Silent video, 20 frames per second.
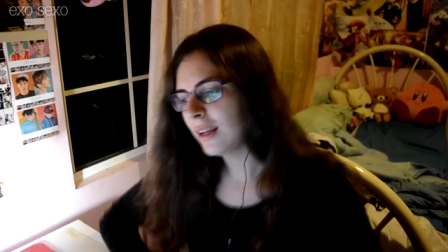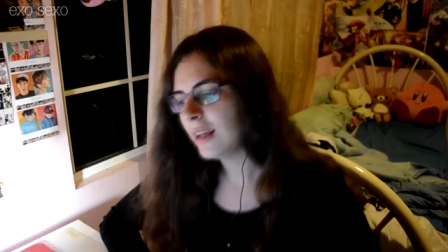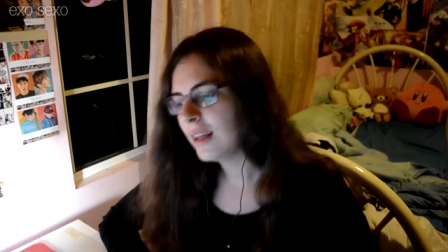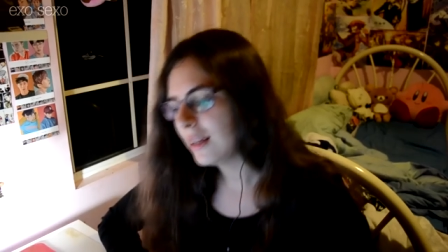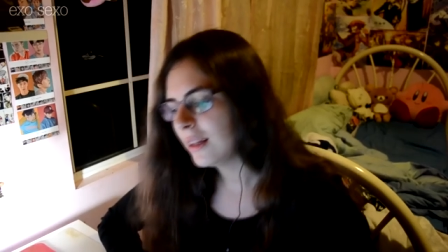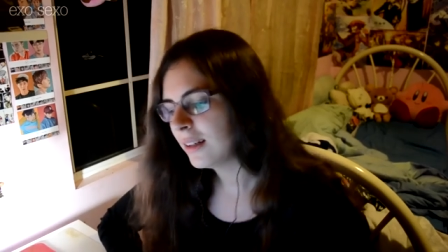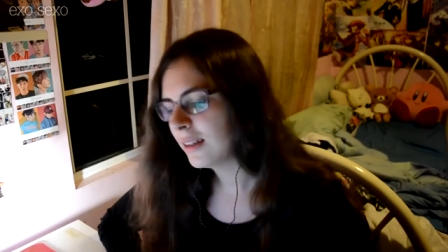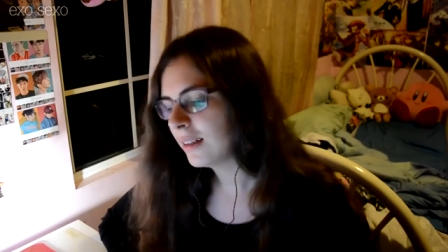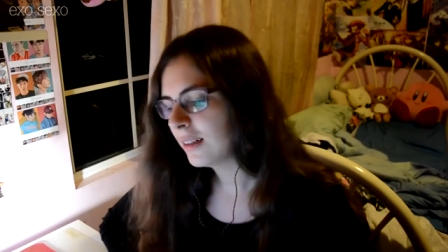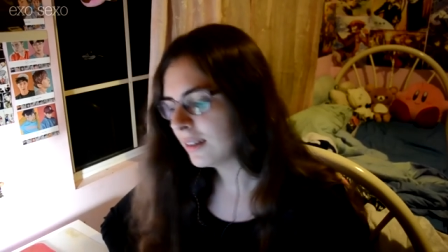
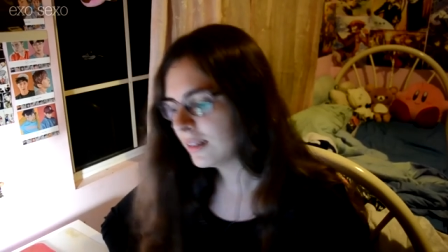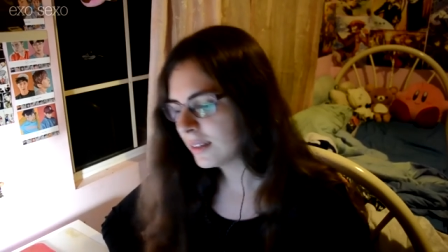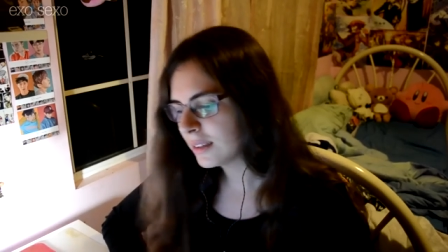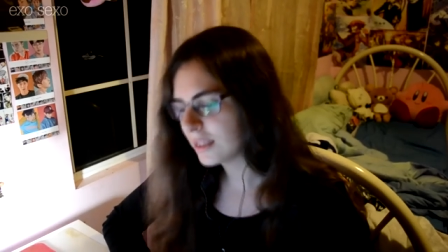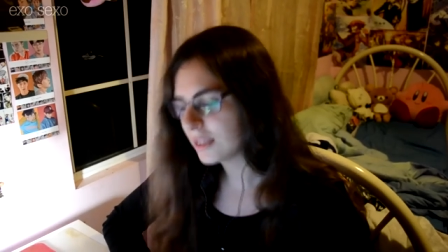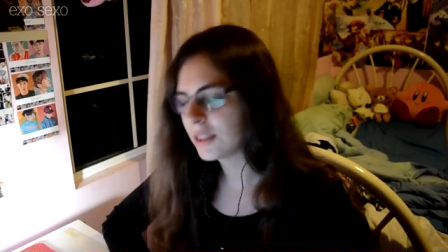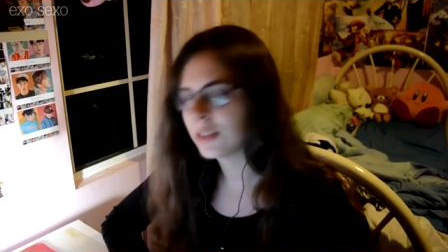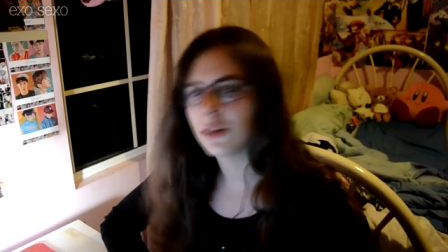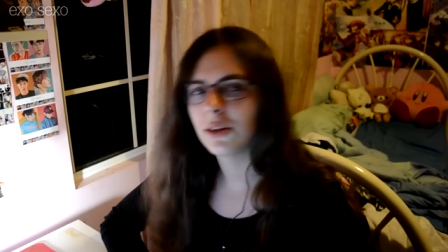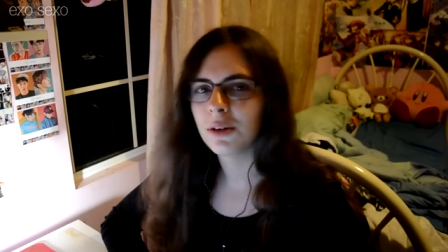He is
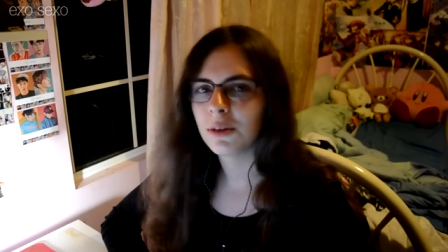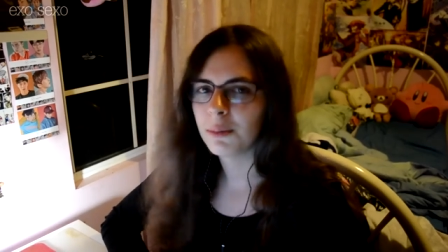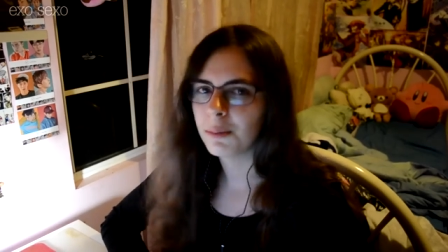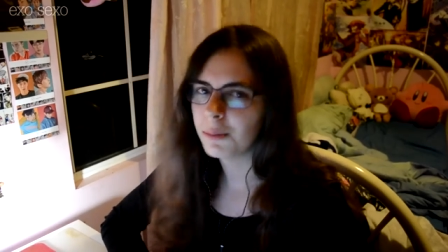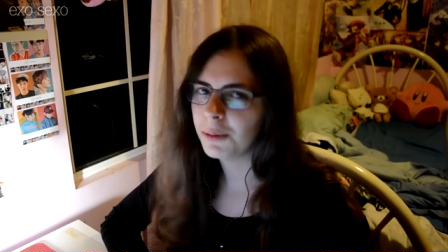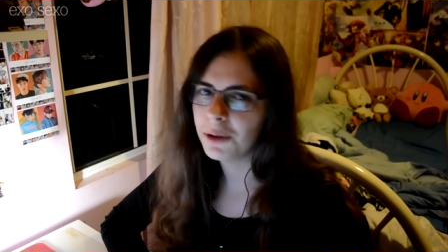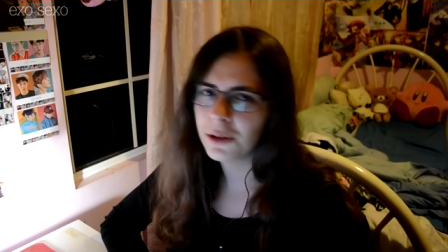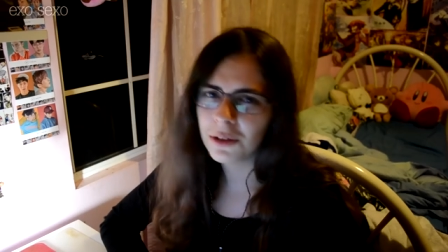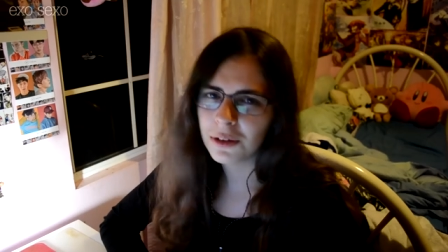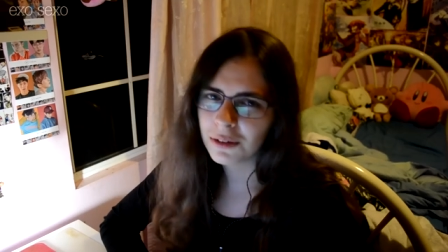so
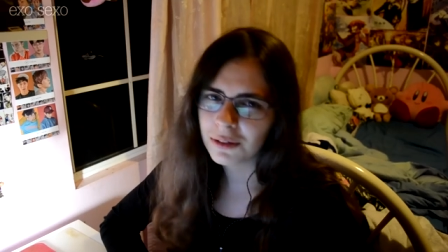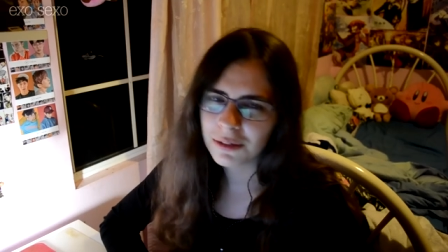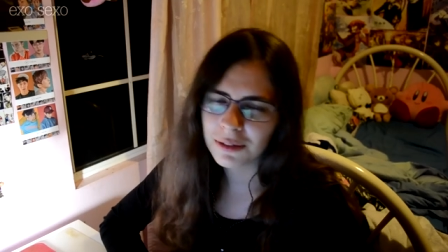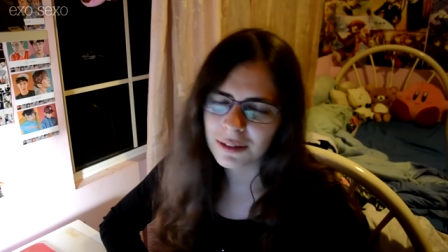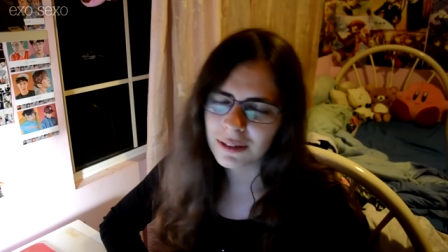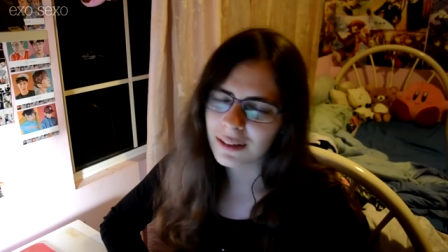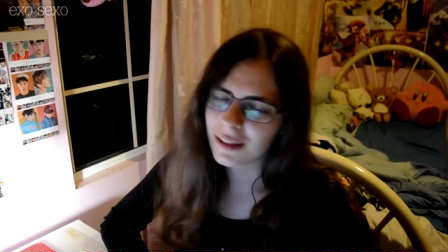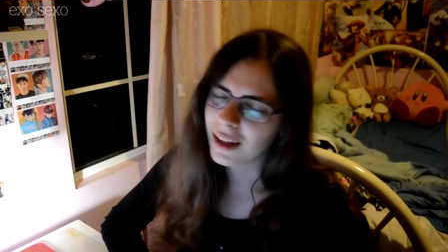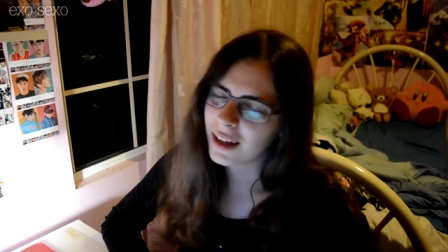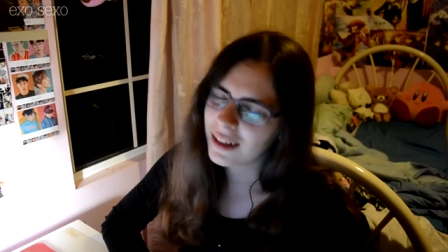
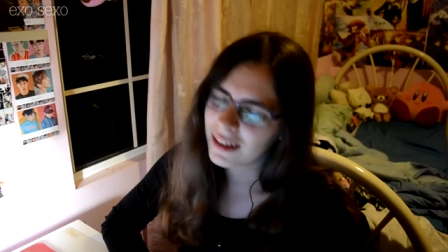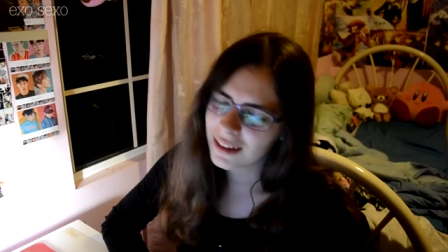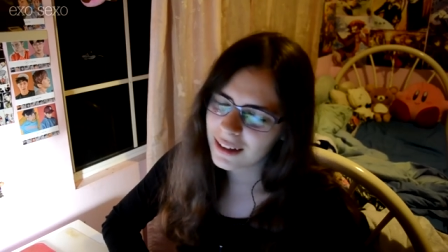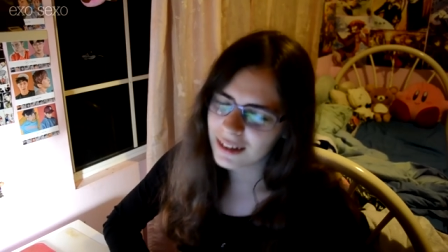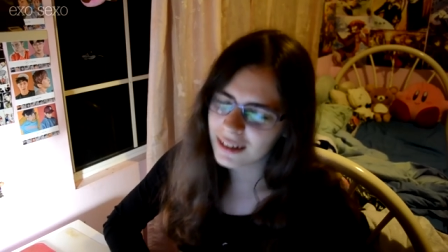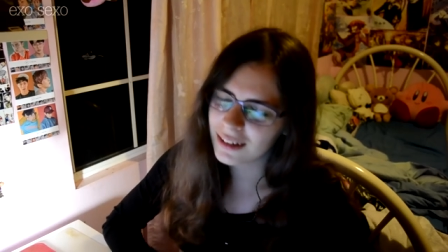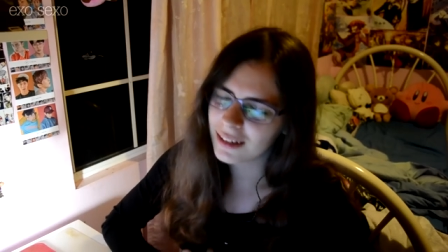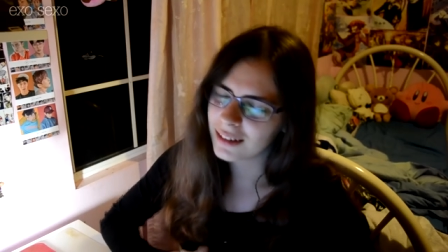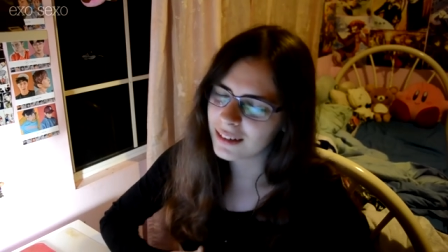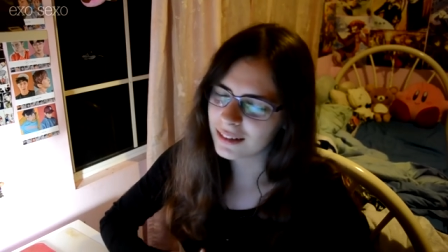beautiful, I
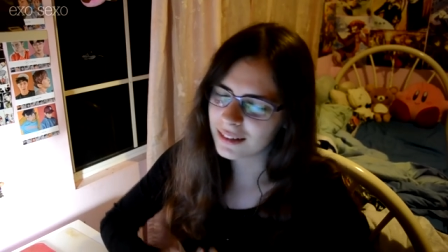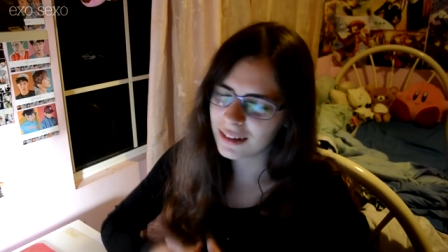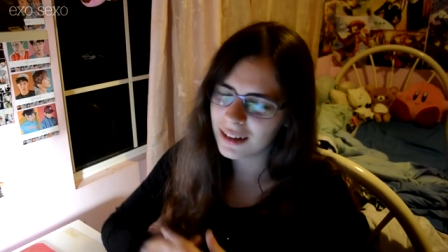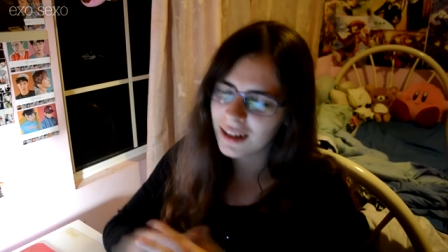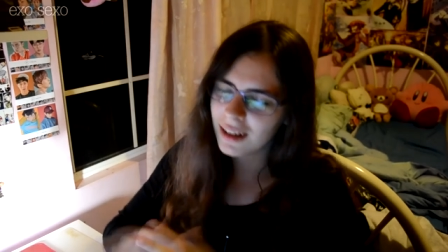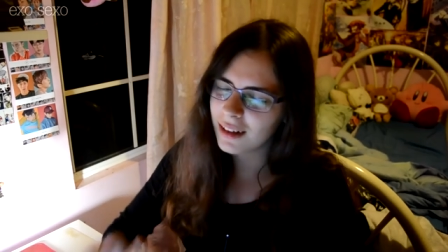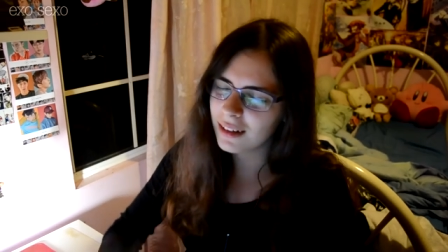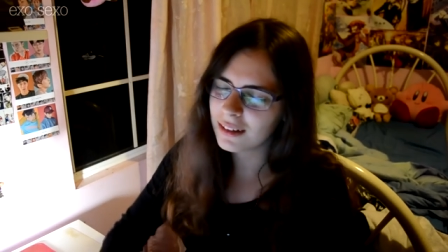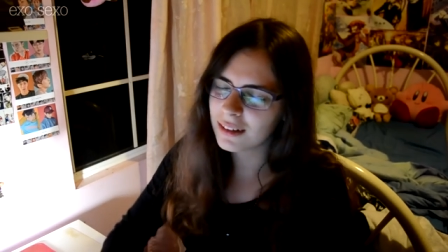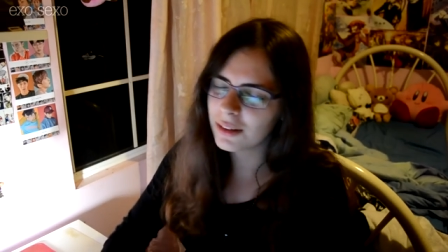can't
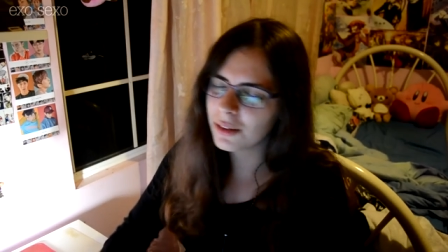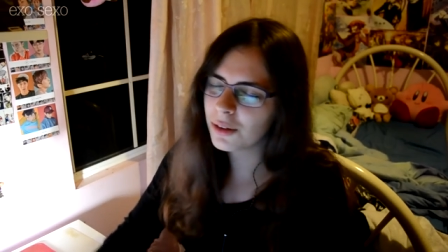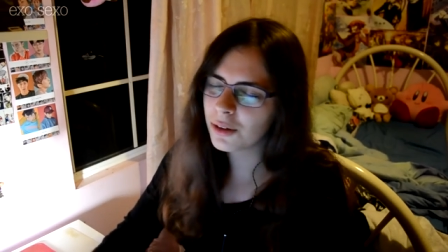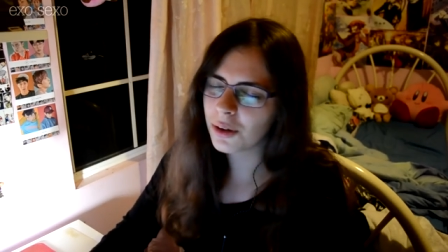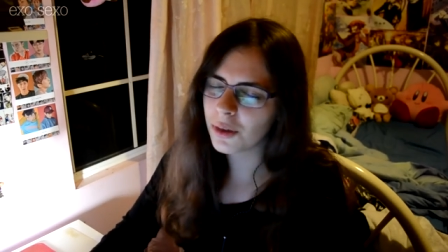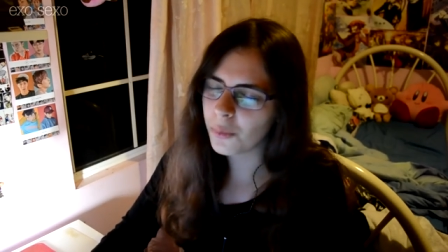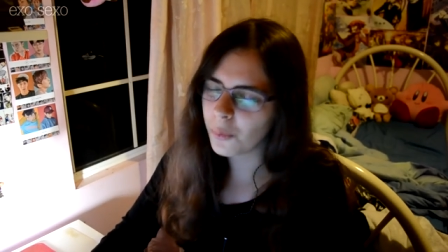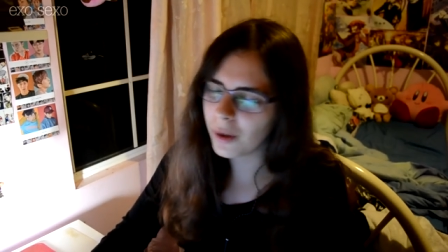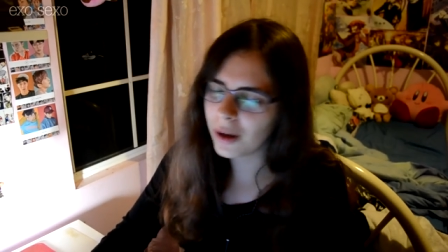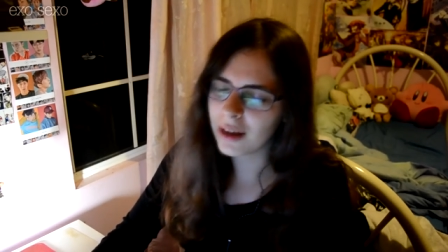
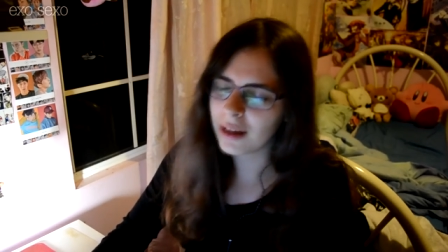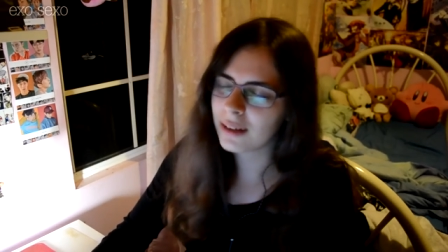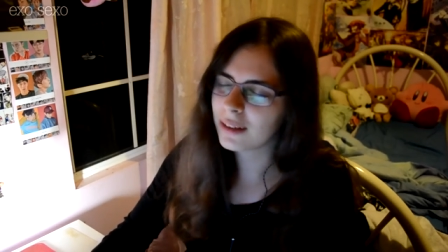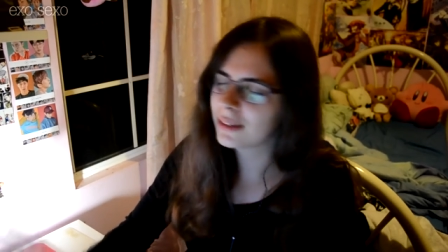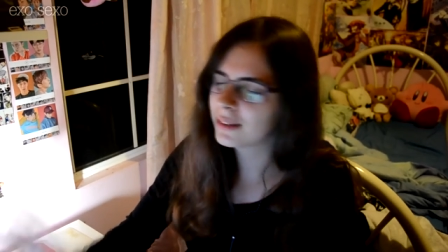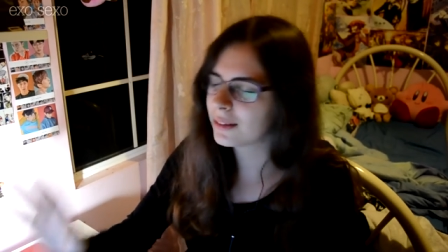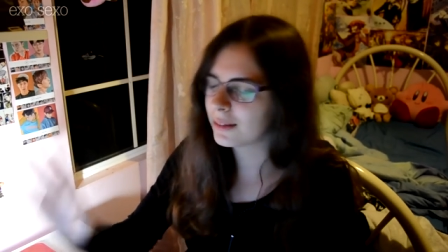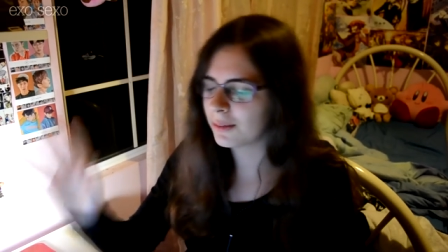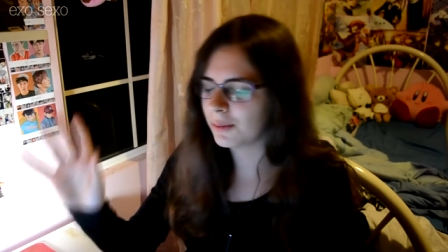look away.